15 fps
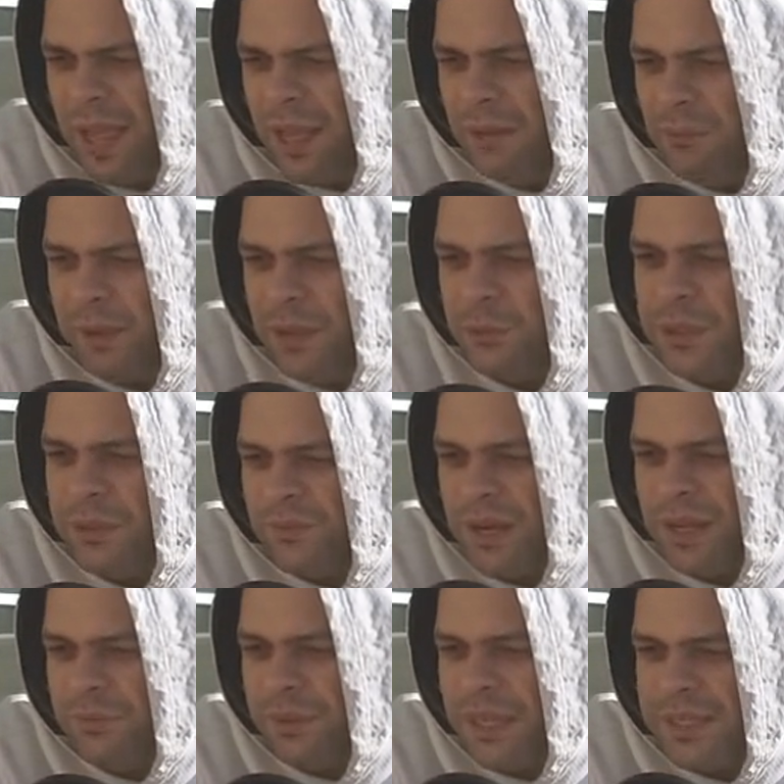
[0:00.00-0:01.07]
But it was
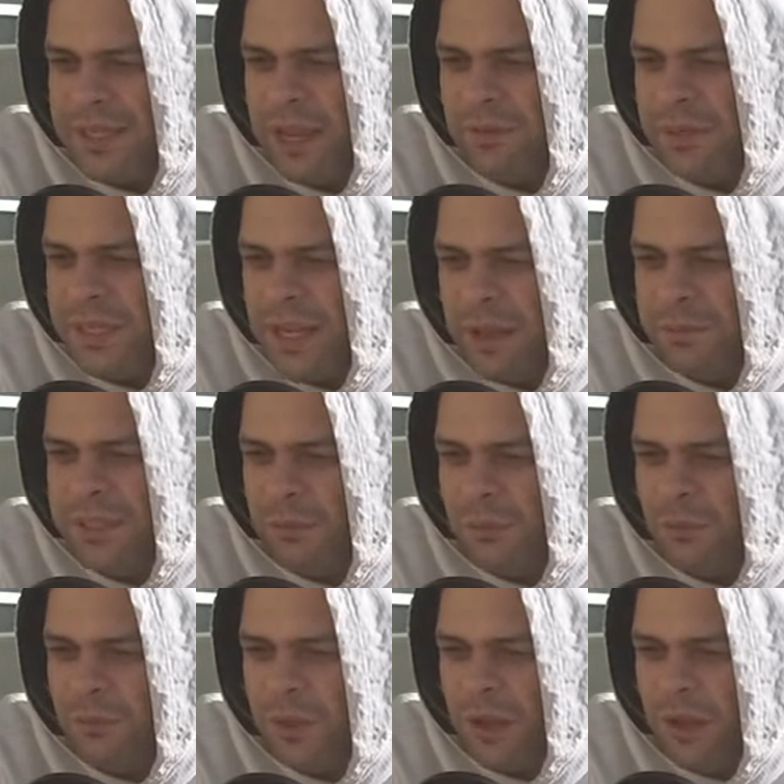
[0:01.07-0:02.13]
funny because every time
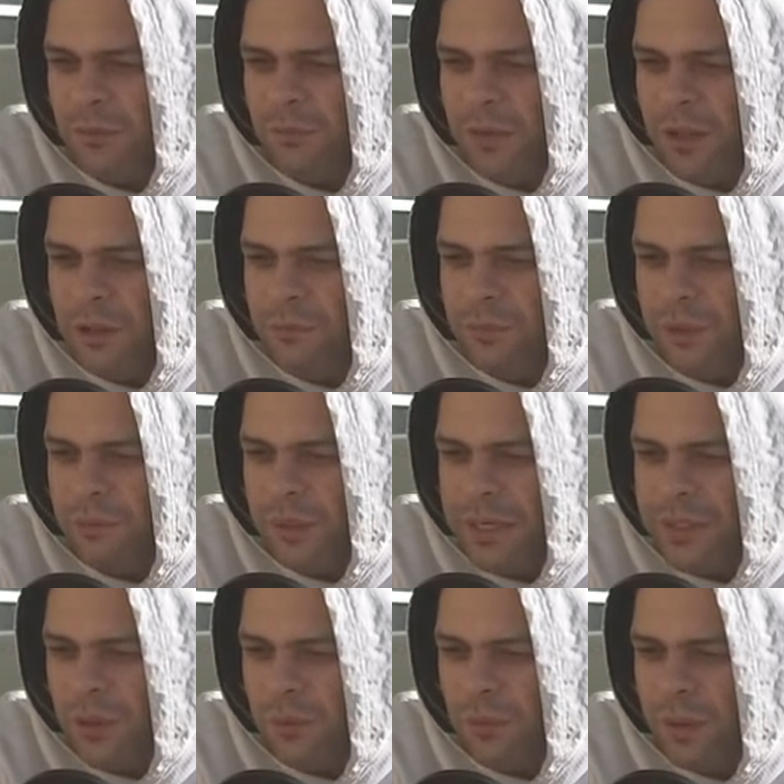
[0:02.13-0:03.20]
someone would unfollow me when I
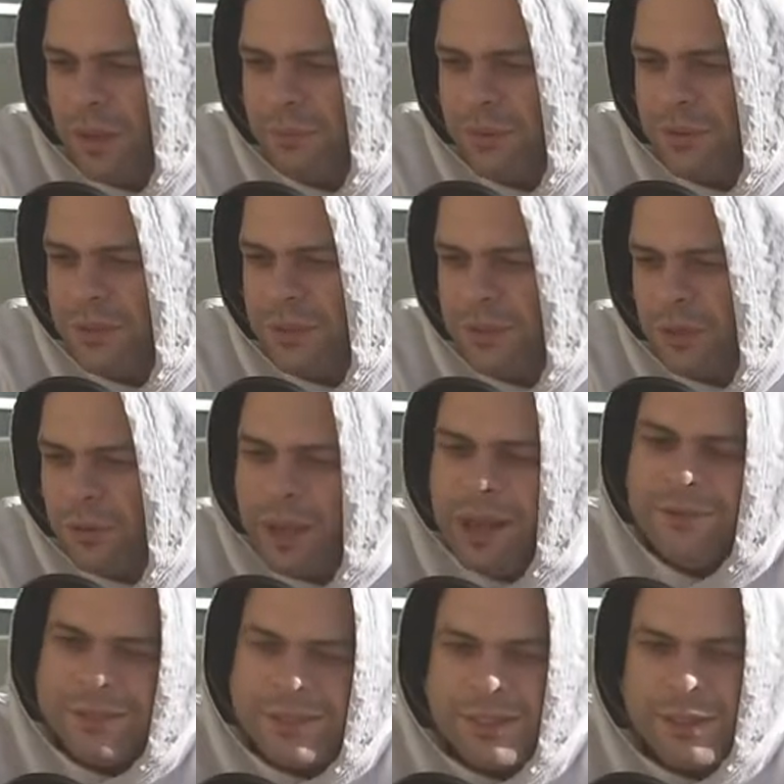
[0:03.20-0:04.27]
told a white person joke,
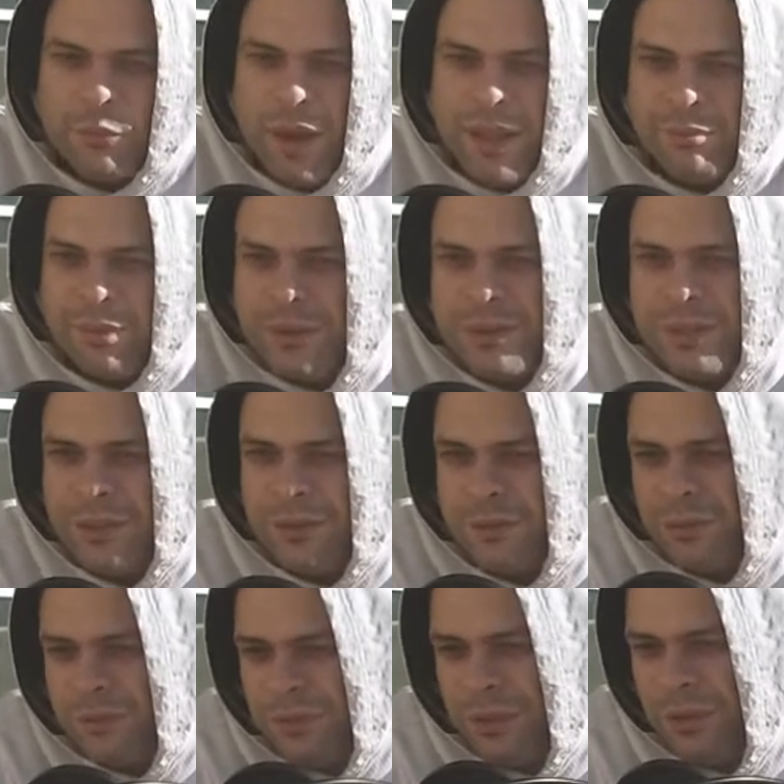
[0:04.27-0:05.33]
obviously a white person
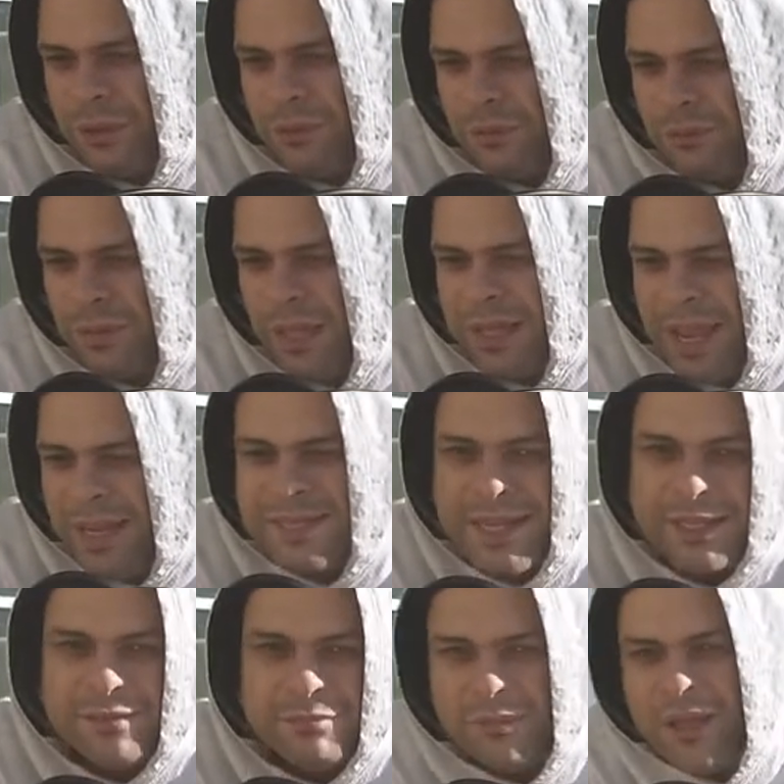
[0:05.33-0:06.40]
who, you know, they can't
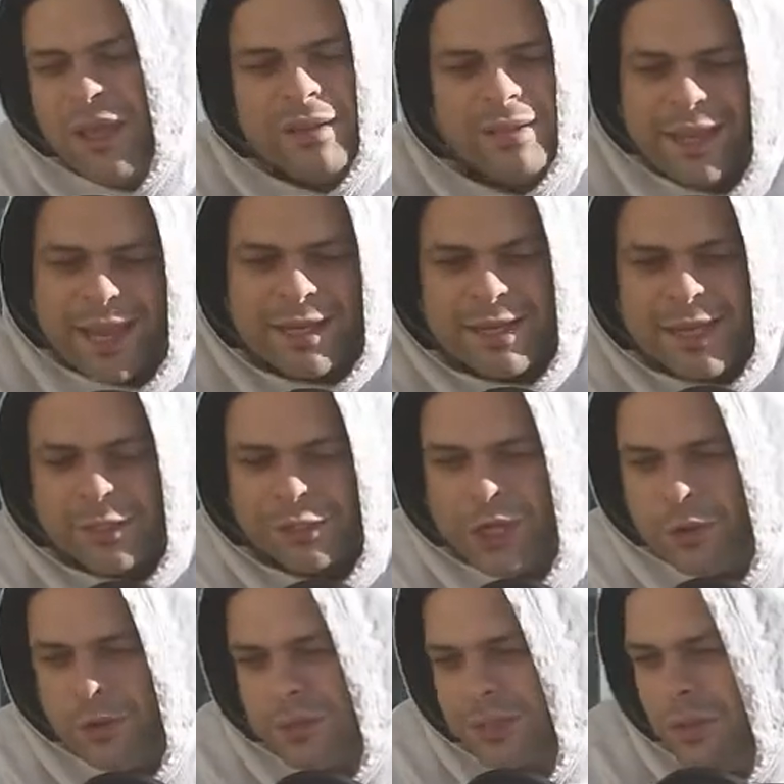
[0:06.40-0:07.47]
take a
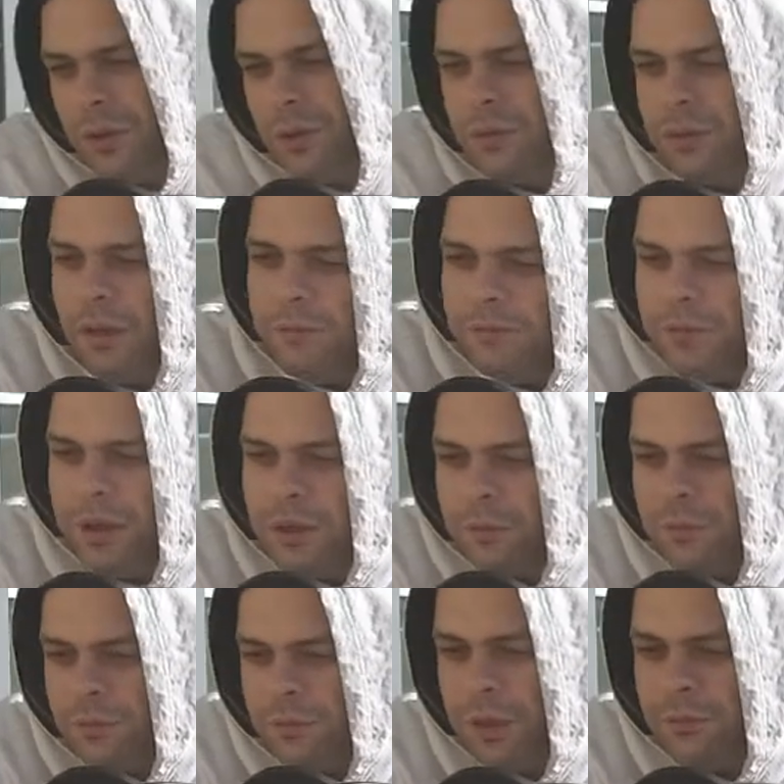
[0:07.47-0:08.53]
joke, so
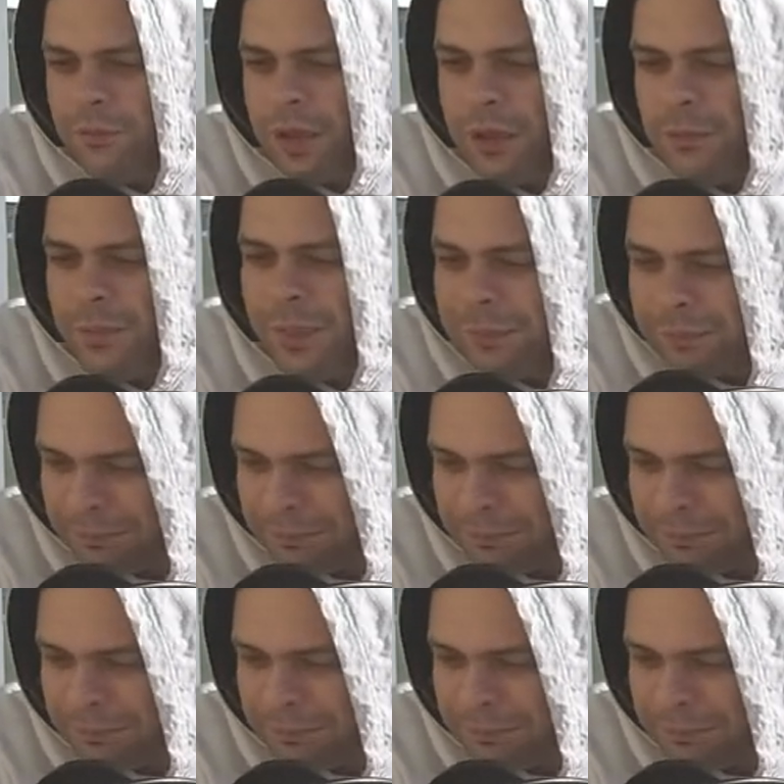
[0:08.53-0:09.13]
unfollow me.